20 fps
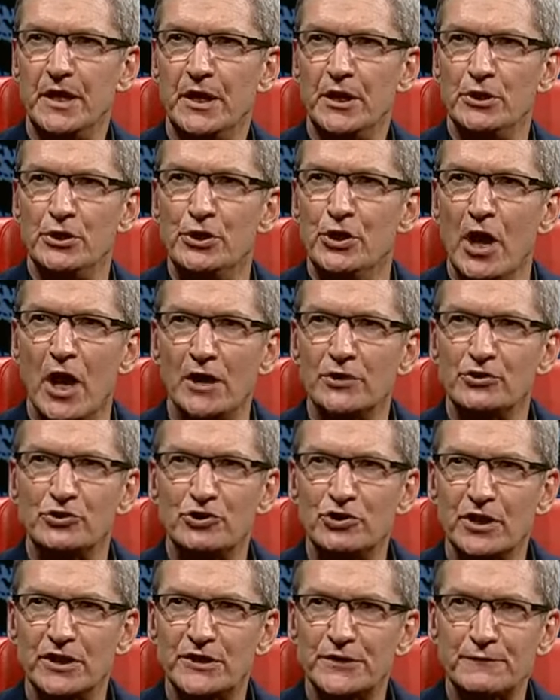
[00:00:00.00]
In Austin? Not
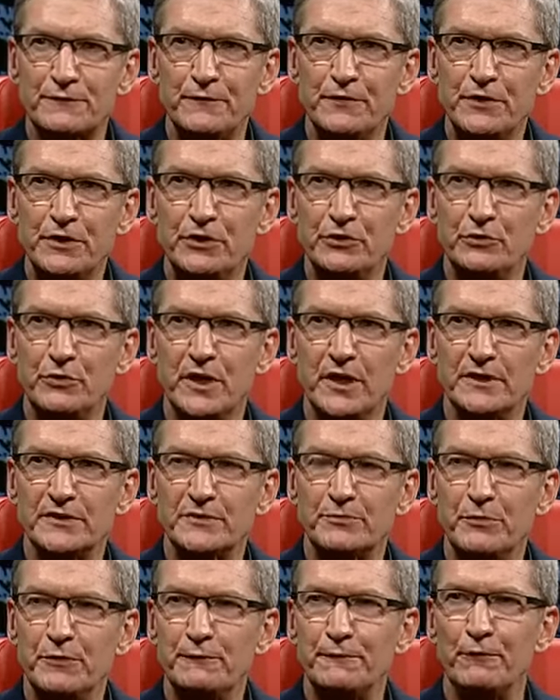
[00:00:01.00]
just for the U
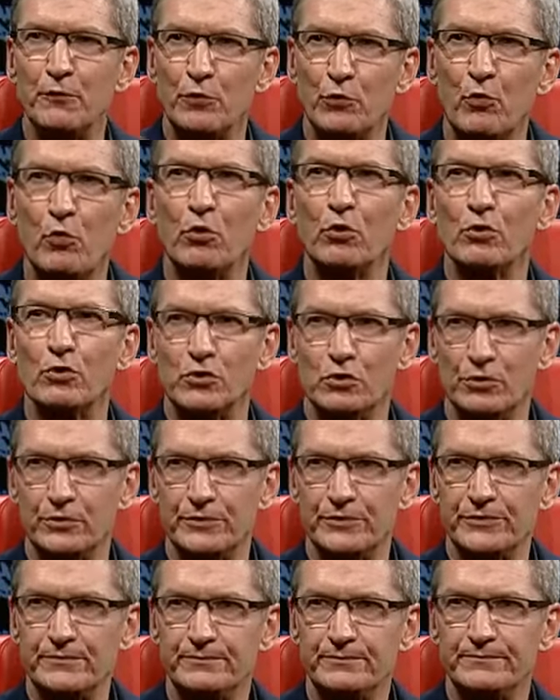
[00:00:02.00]
S, but for the
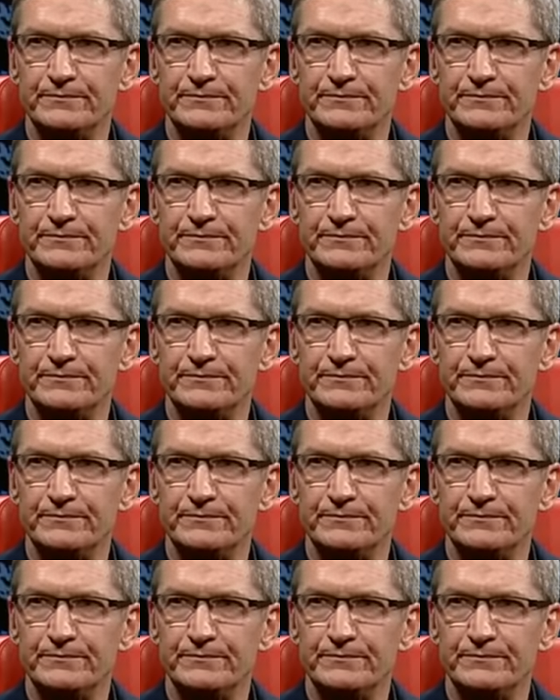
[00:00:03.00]
world.